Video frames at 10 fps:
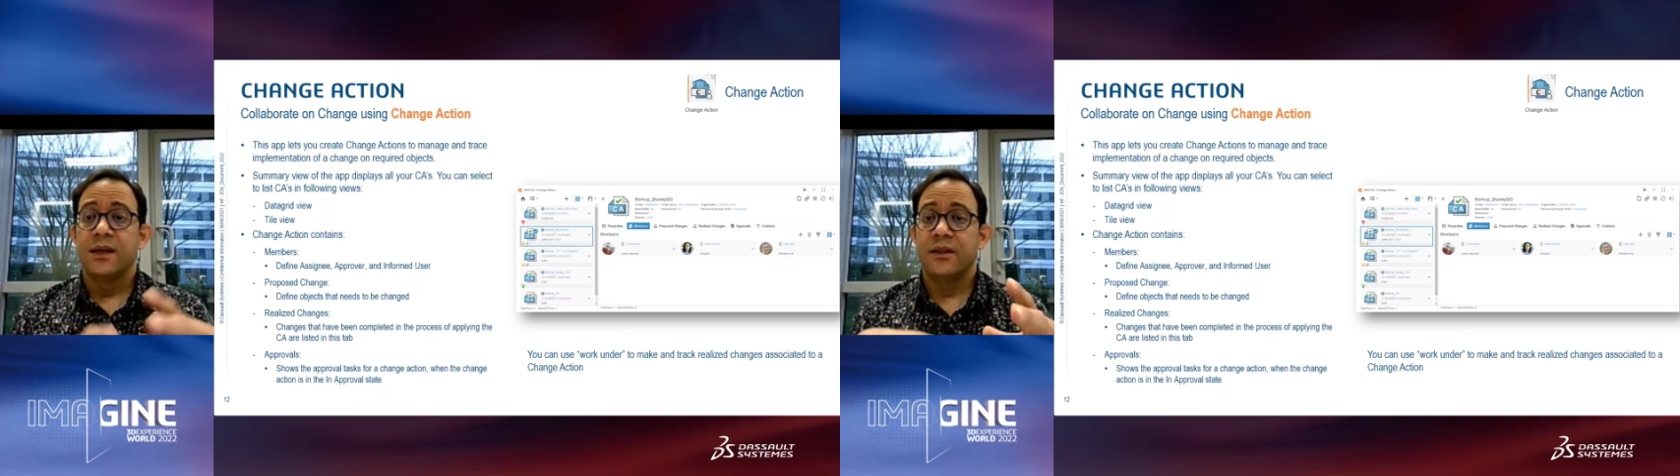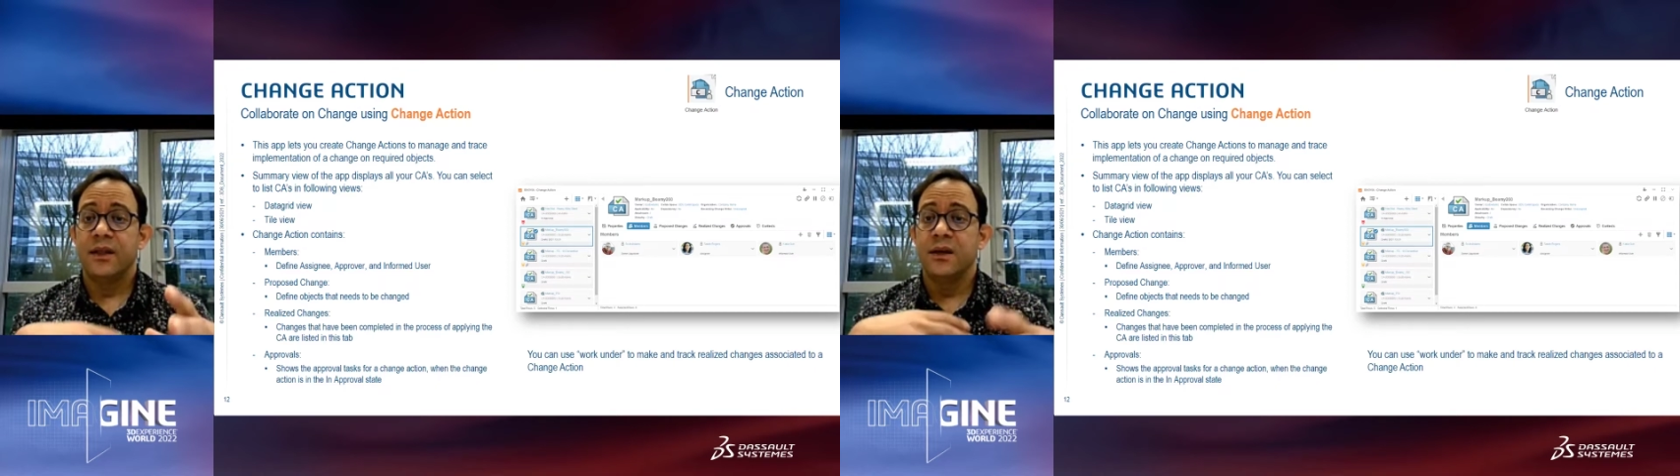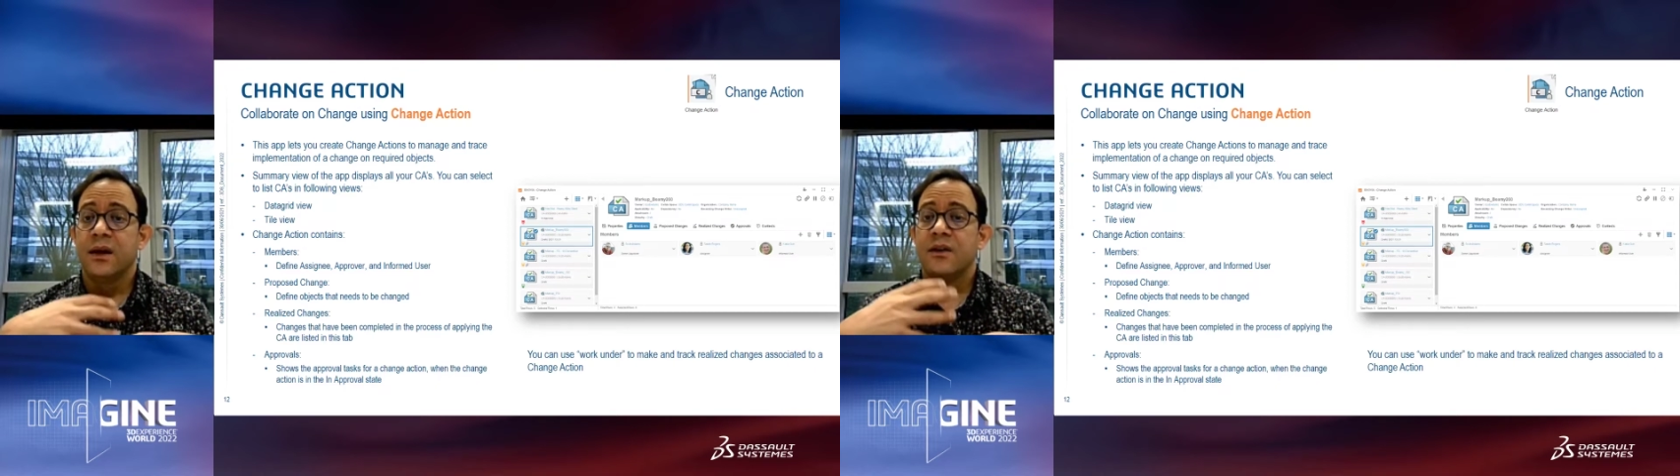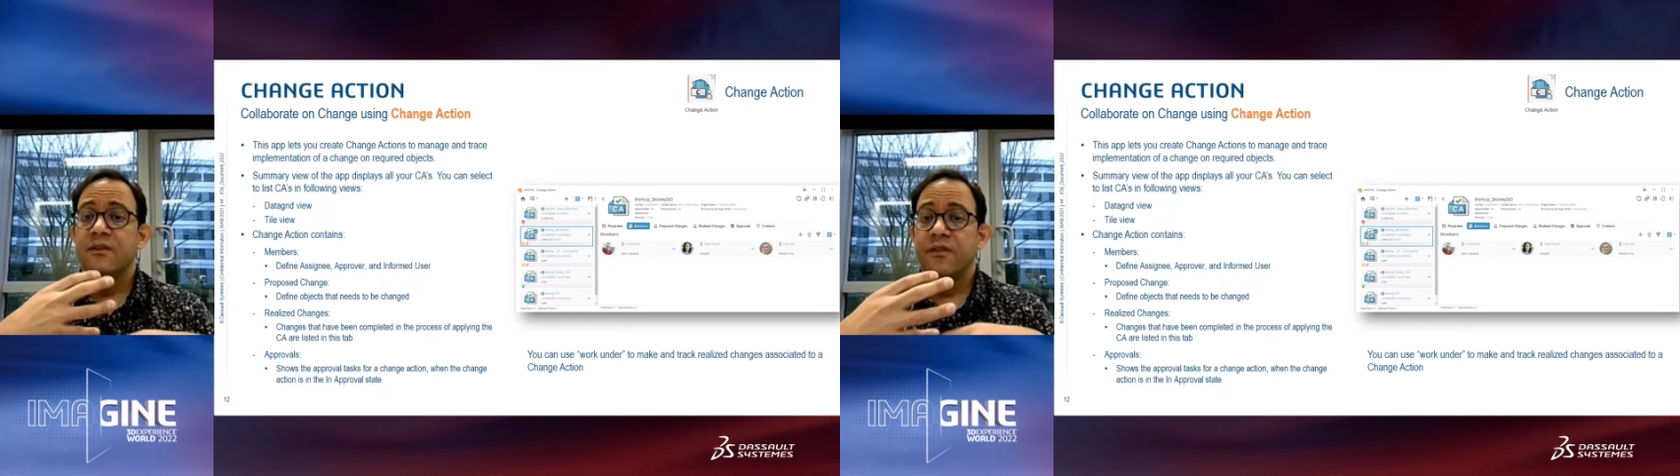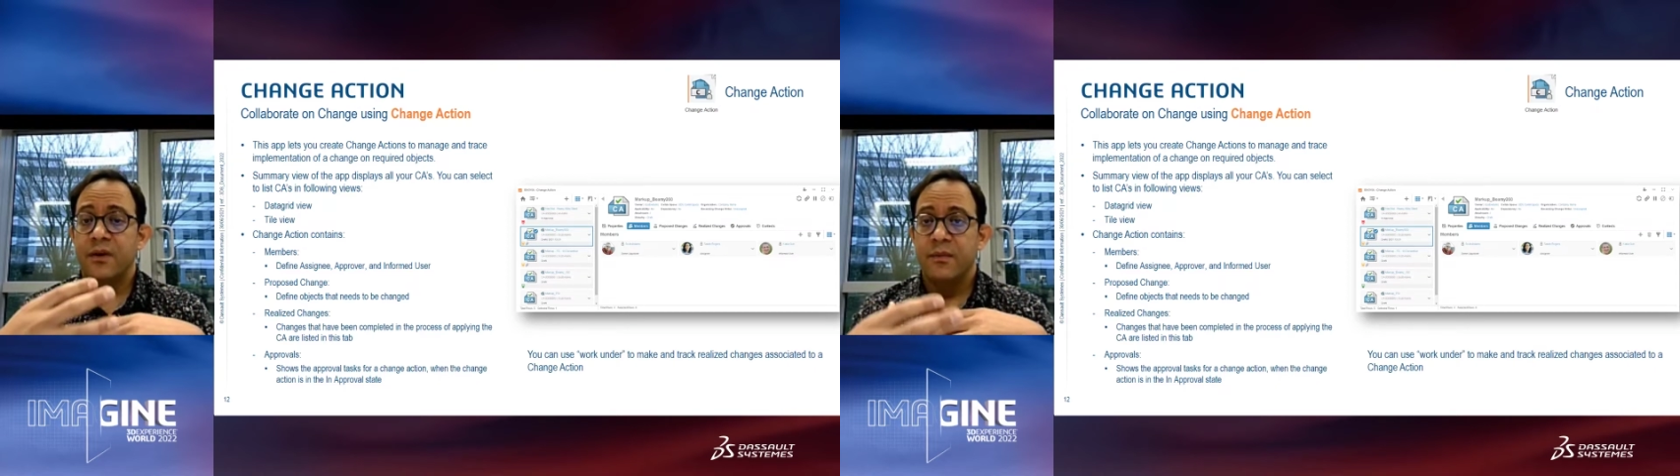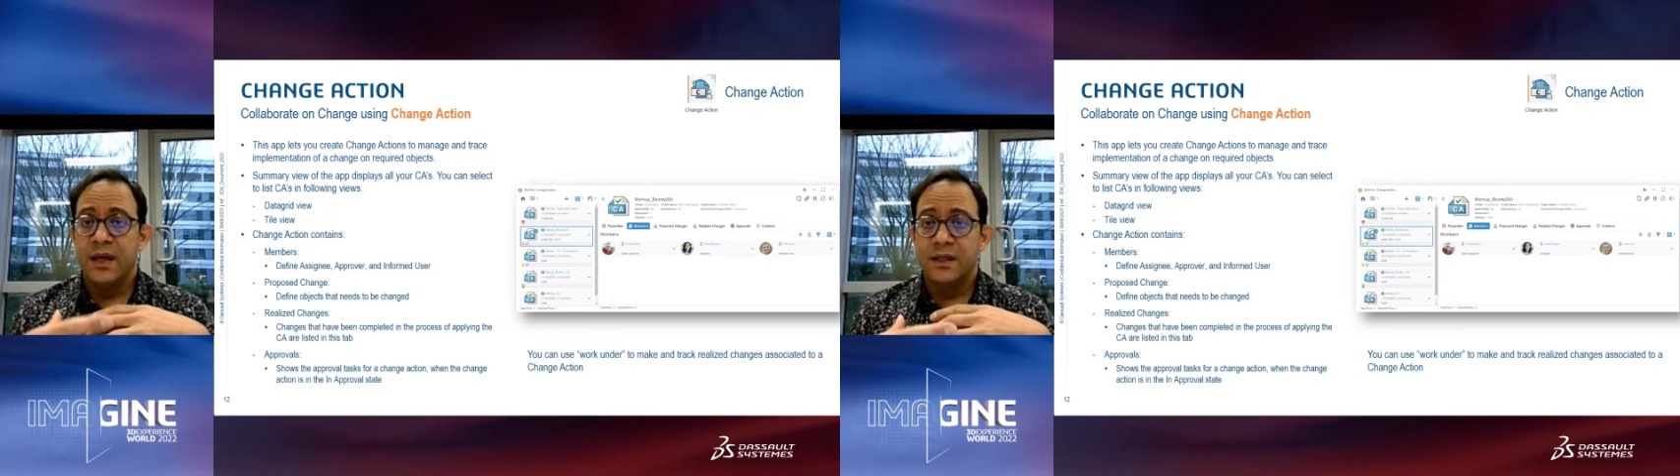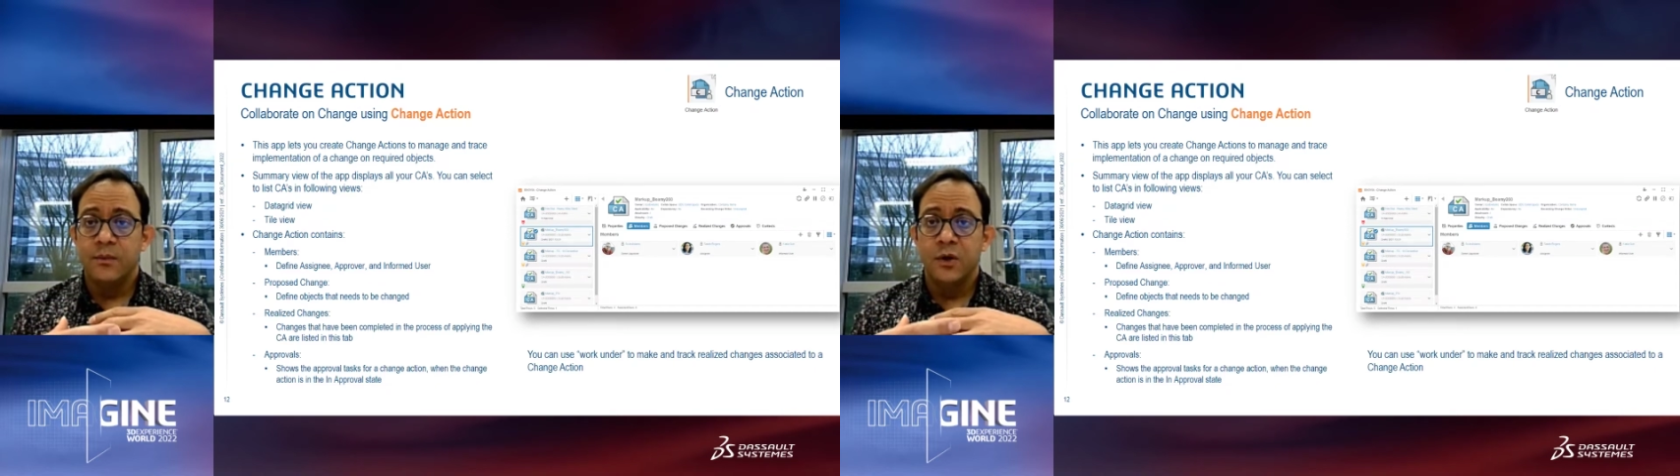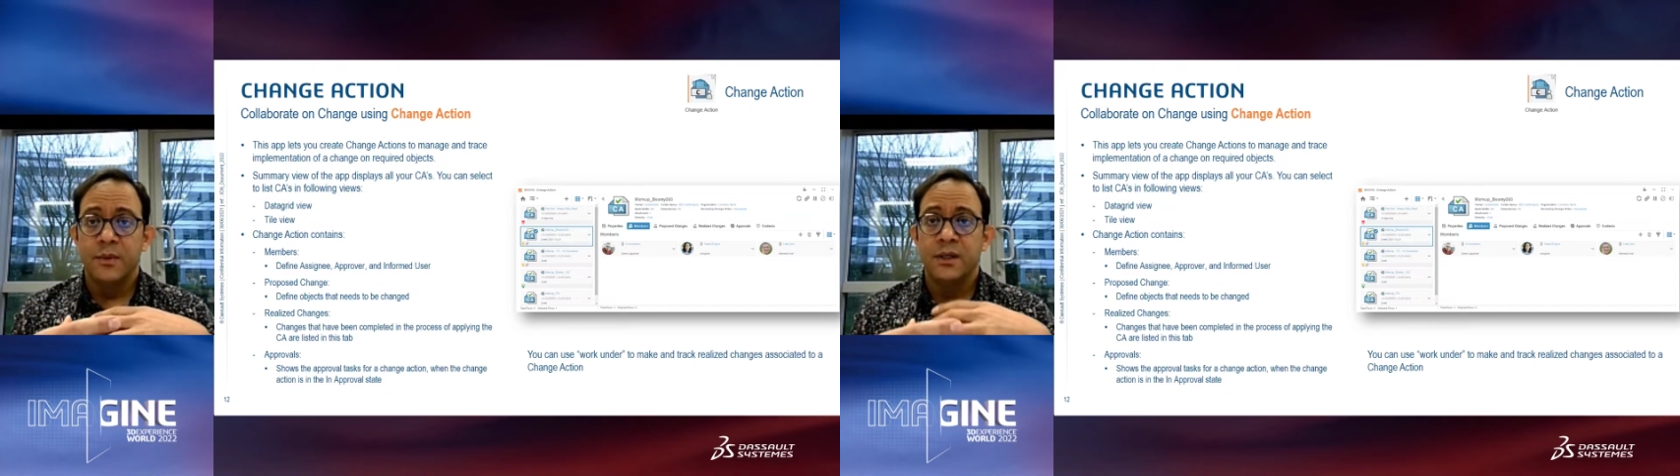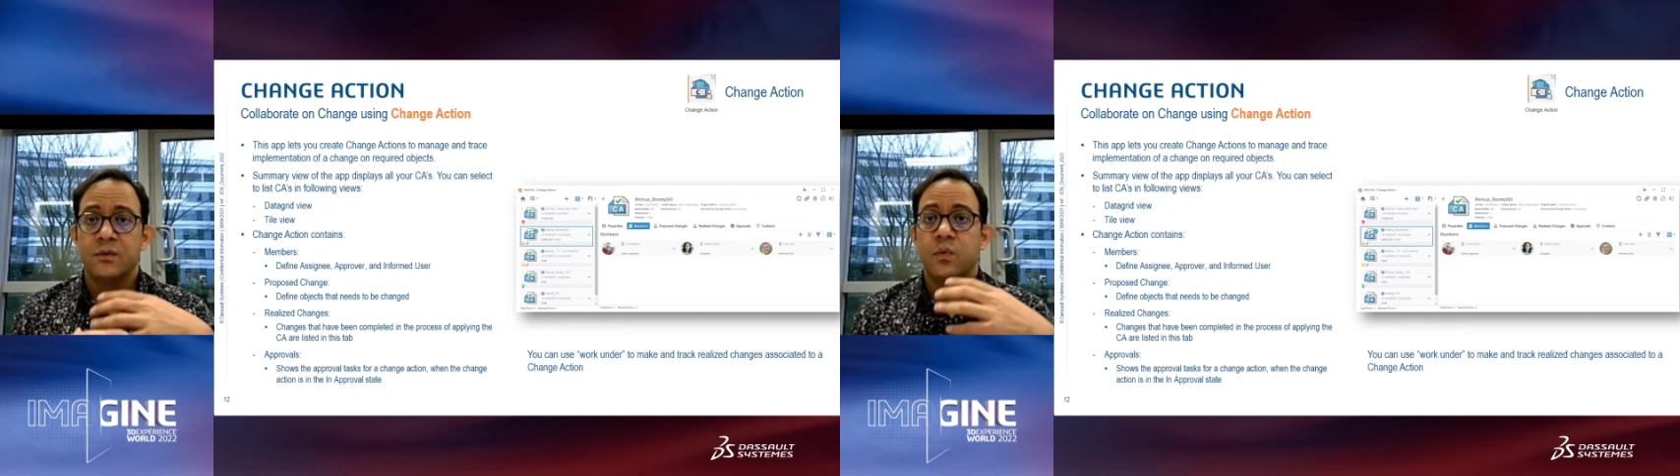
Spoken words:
then from that moment,